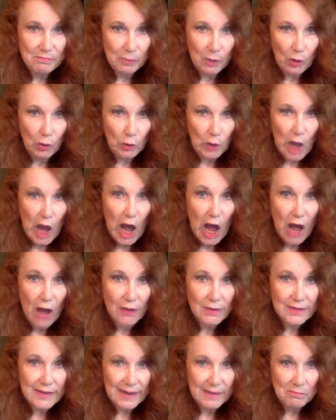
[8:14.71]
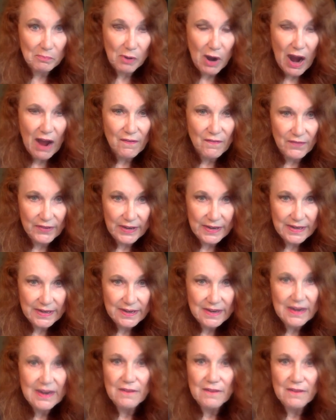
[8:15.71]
Prolonged, and Profited